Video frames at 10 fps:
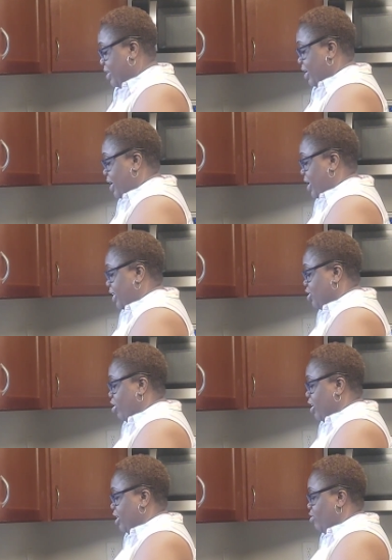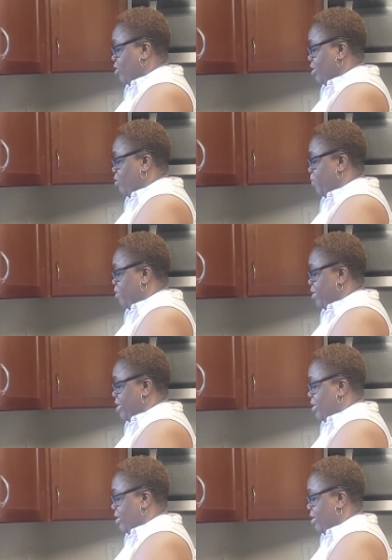And I started cutting up already.